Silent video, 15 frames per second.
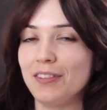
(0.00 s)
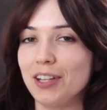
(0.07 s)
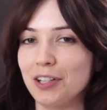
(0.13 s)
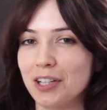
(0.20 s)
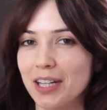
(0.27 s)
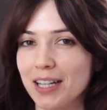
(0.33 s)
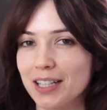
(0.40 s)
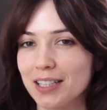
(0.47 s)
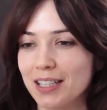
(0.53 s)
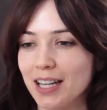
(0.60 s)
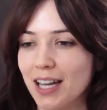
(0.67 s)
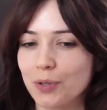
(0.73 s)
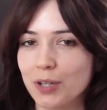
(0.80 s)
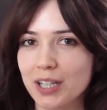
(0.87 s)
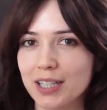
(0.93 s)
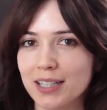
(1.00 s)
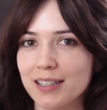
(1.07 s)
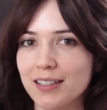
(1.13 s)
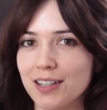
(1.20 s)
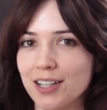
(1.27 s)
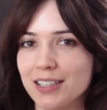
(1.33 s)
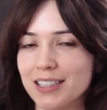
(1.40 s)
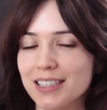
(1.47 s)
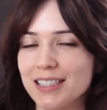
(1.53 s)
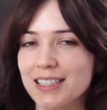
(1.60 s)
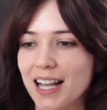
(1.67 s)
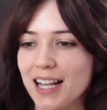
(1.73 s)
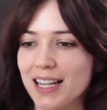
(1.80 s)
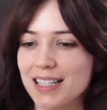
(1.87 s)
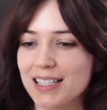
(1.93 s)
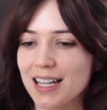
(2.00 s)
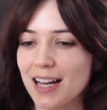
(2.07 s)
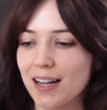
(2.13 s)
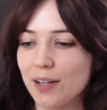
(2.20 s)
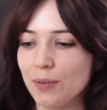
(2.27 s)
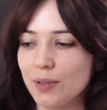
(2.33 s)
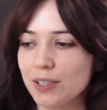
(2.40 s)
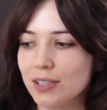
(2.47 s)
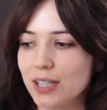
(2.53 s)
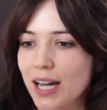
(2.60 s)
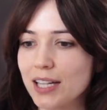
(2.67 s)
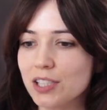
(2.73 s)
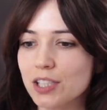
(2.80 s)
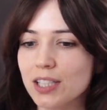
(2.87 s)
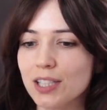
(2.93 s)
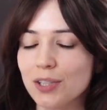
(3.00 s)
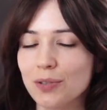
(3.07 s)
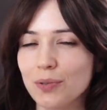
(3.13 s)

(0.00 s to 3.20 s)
here in Cork in Ireland, and I would actually,